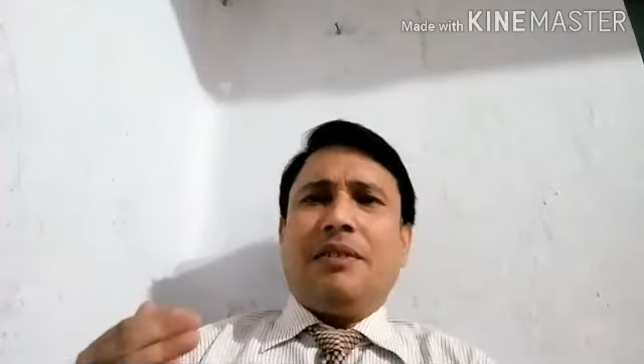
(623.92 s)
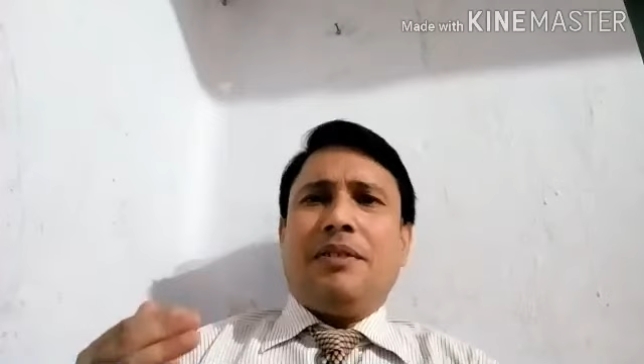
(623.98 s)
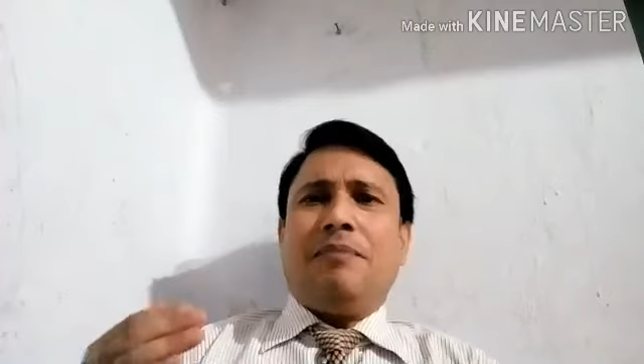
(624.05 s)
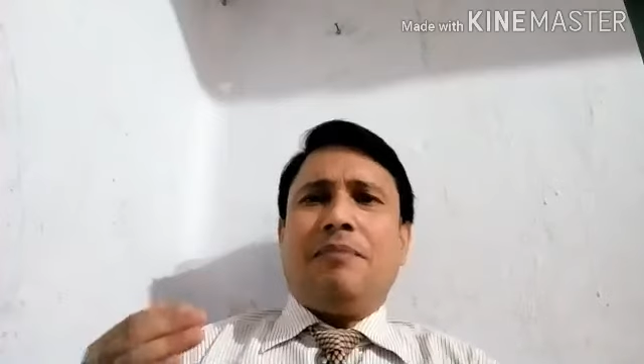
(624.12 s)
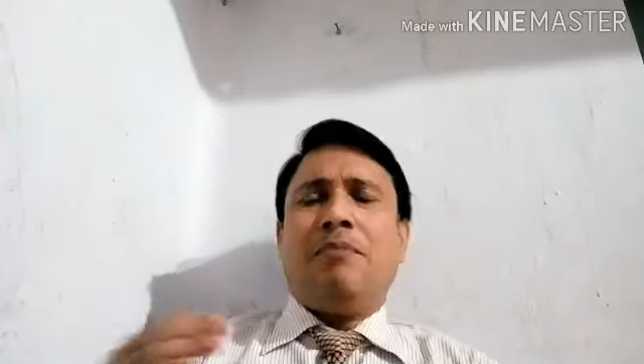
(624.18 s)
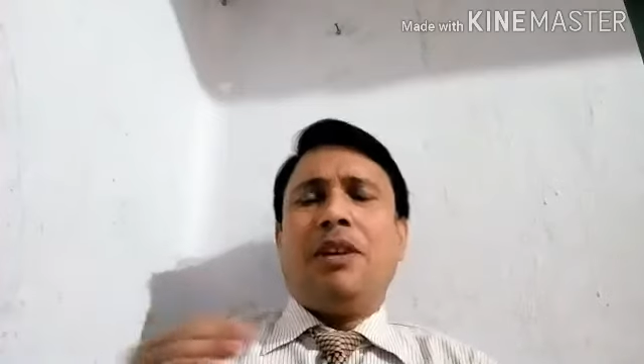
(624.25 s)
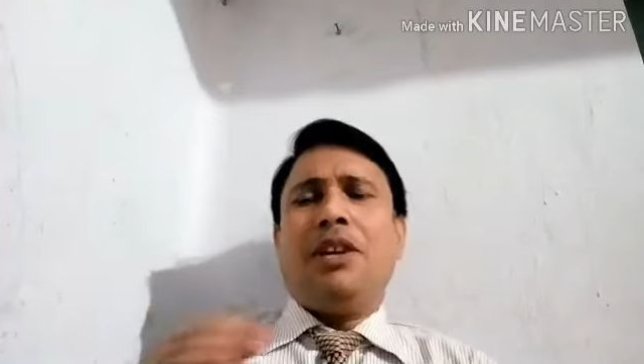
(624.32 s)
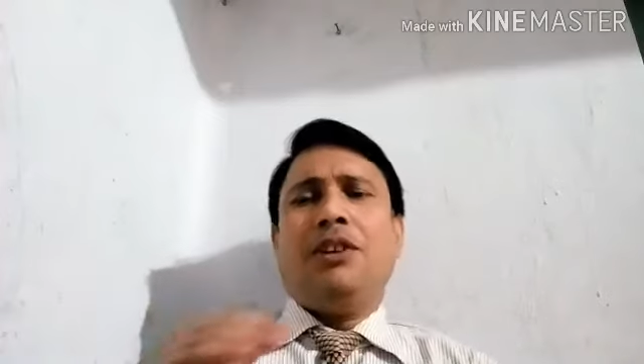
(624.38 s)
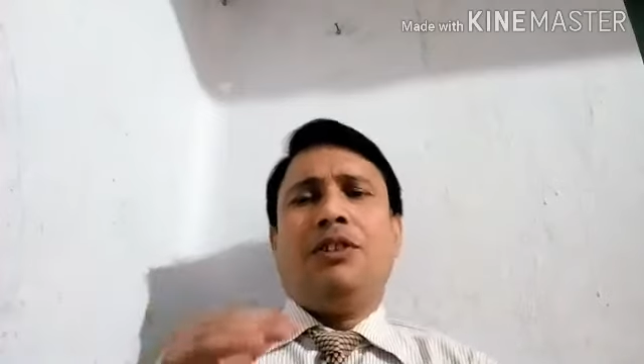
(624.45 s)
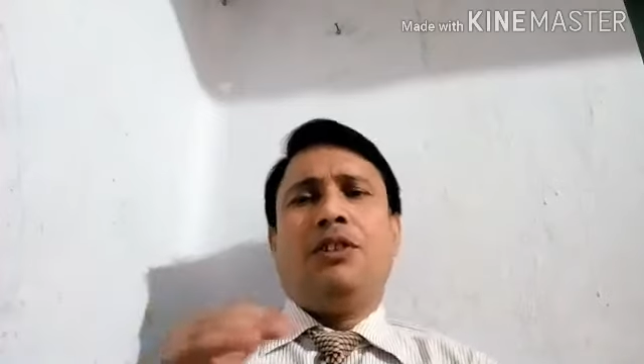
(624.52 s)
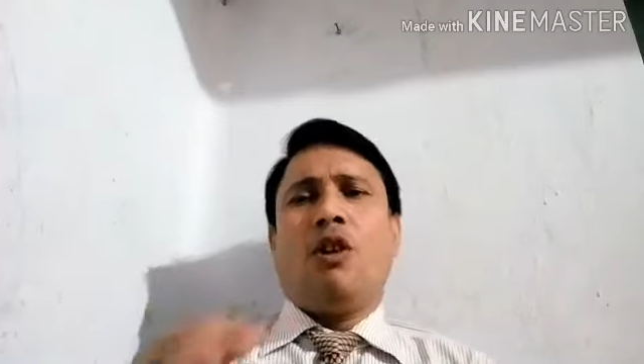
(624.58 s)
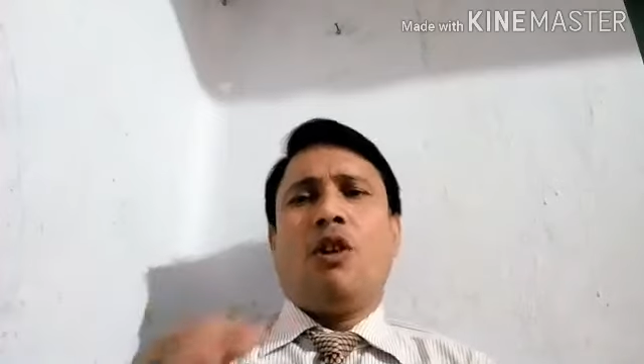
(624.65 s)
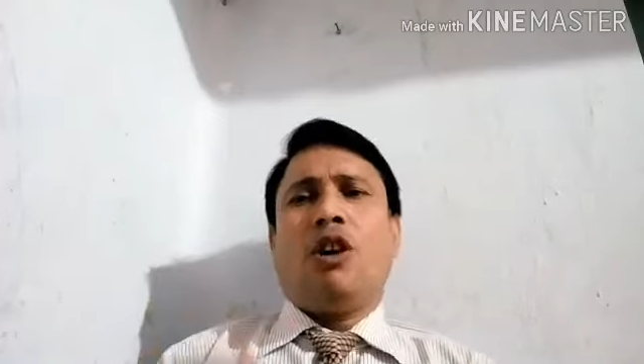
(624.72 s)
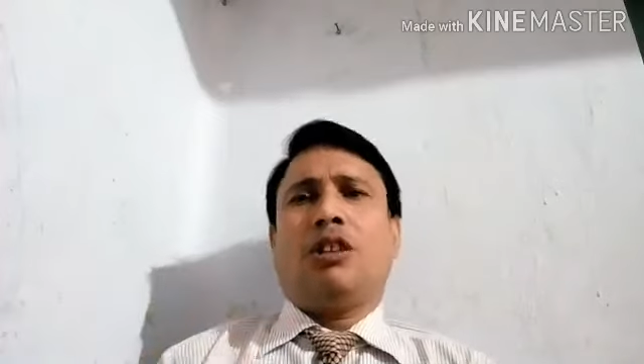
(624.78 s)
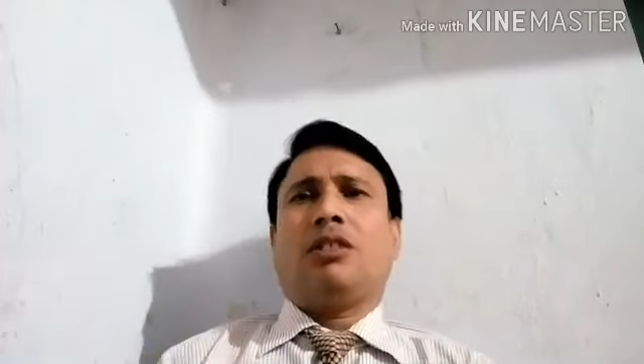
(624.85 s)
may
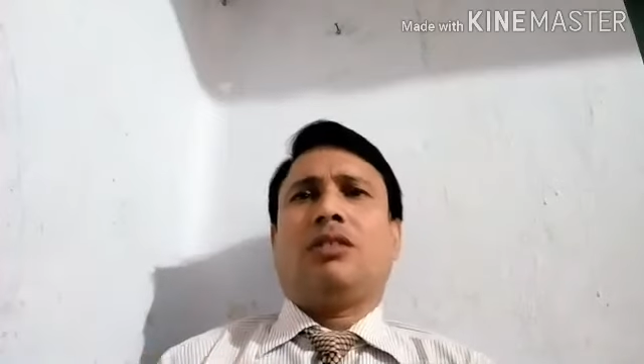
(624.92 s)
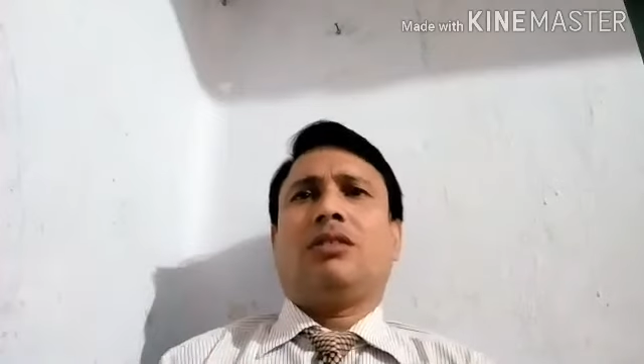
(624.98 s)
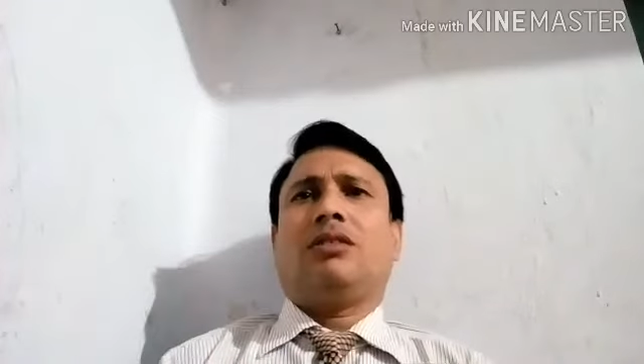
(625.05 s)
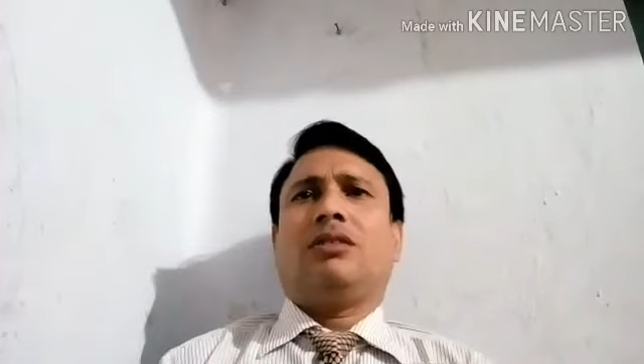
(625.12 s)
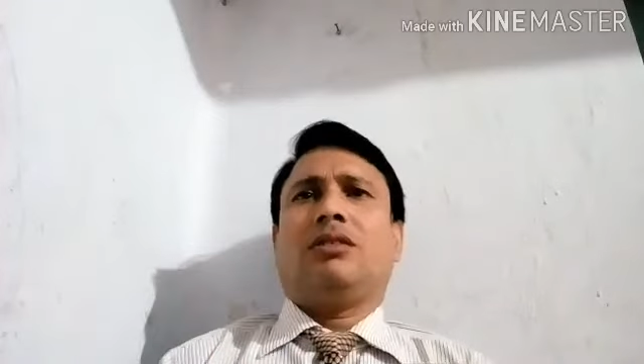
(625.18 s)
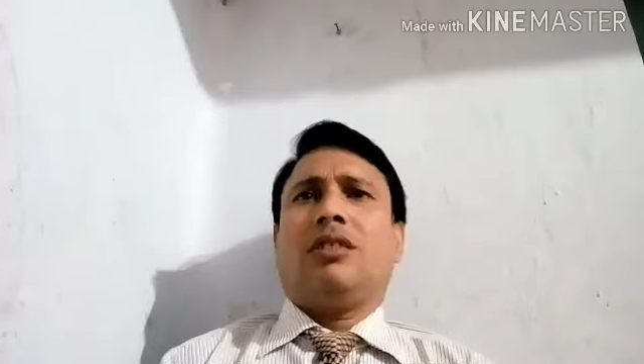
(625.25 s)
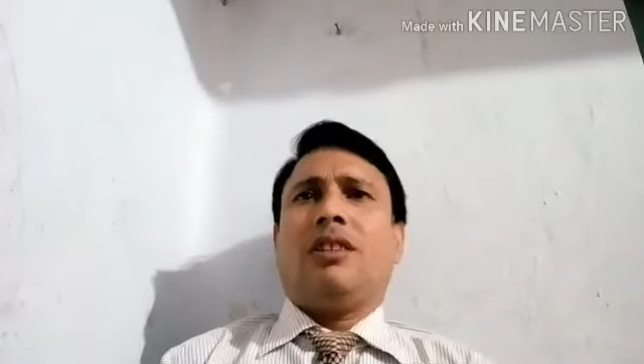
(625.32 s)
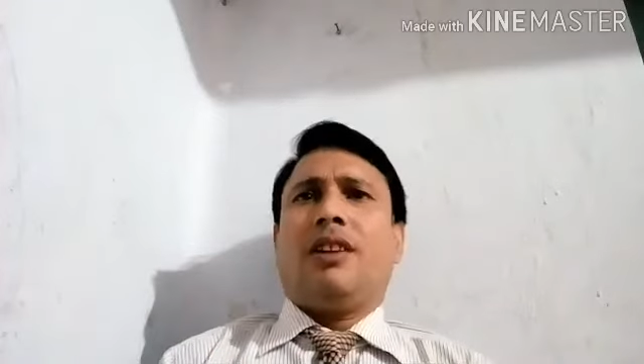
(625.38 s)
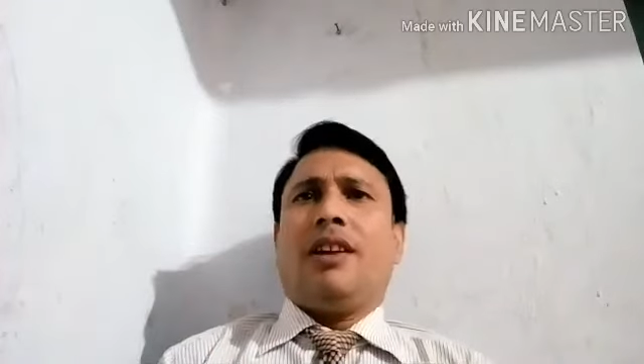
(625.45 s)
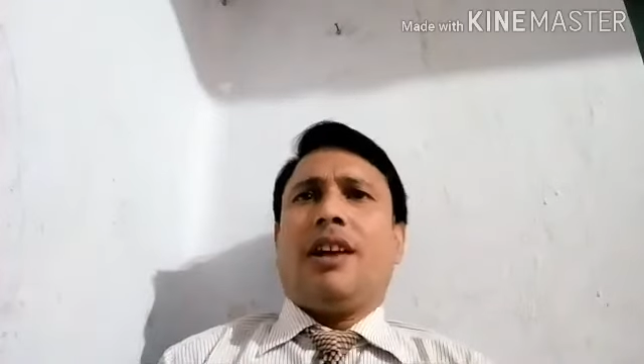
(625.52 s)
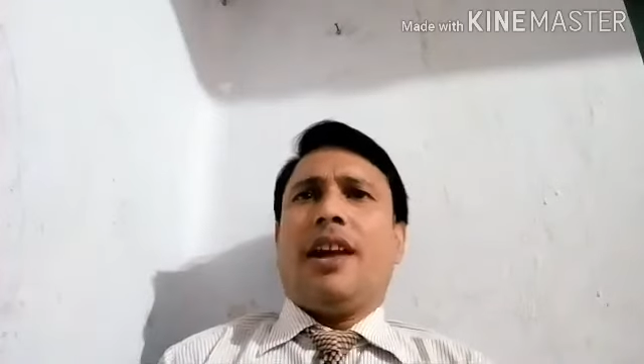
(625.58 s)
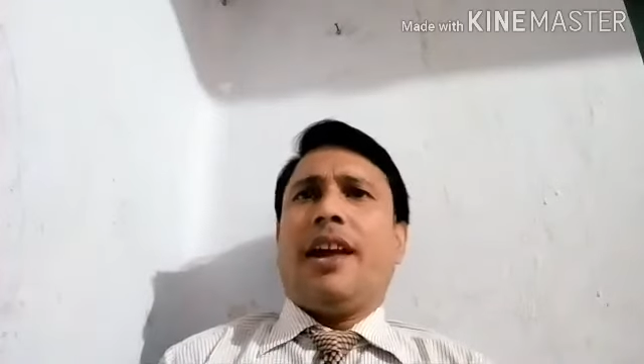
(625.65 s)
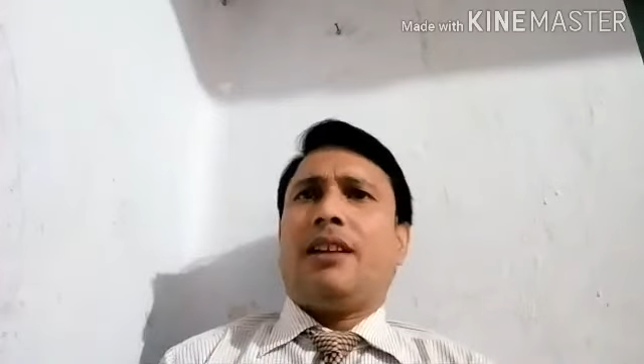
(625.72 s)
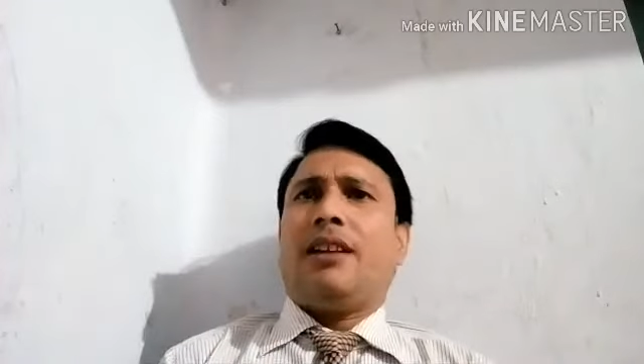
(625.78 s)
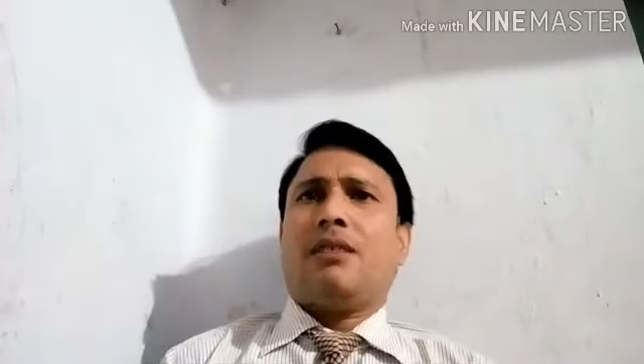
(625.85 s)
not
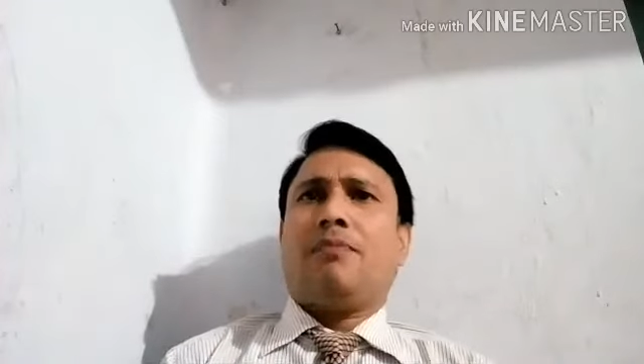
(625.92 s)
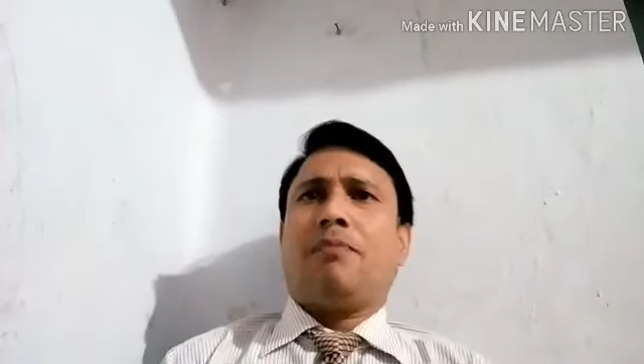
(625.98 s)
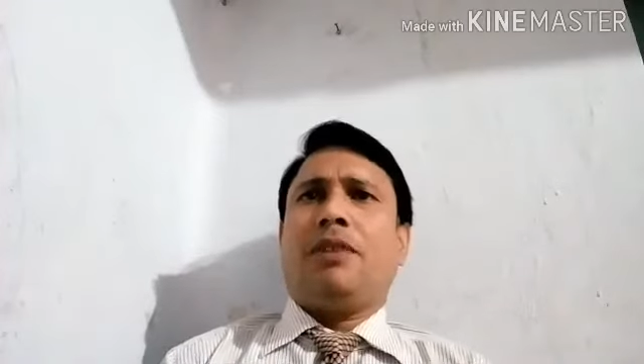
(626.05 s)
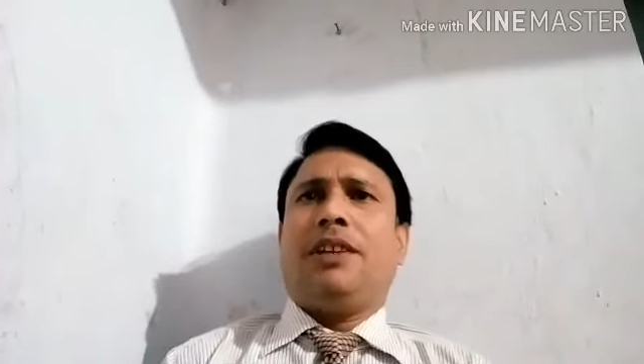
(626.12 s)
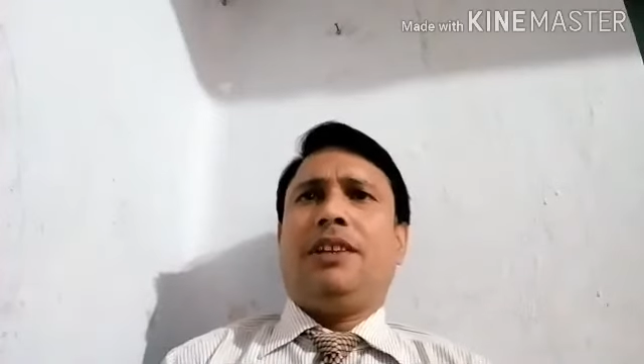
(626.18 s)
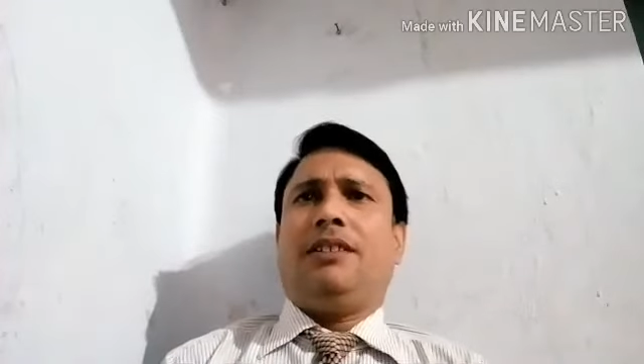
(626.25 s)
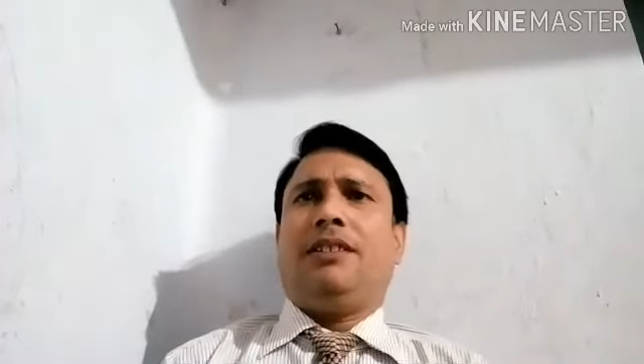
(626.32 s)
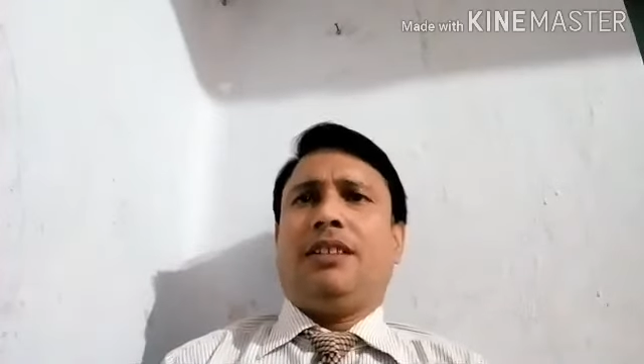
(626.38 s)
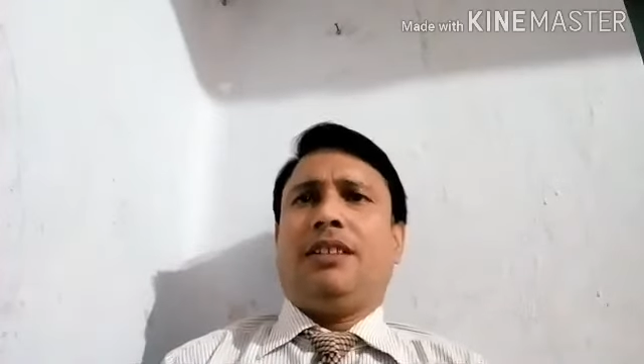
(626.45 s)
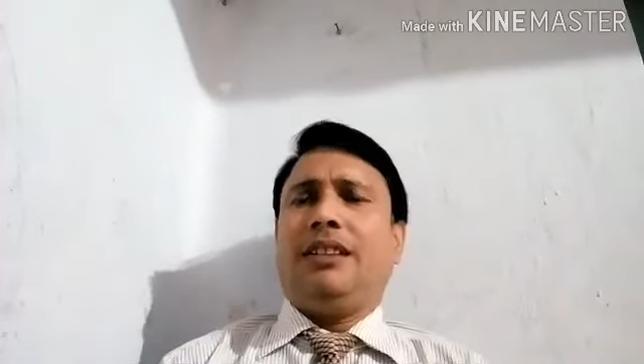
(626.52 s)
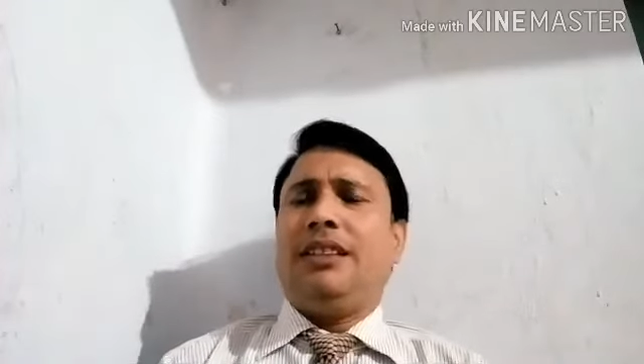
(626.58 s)
explain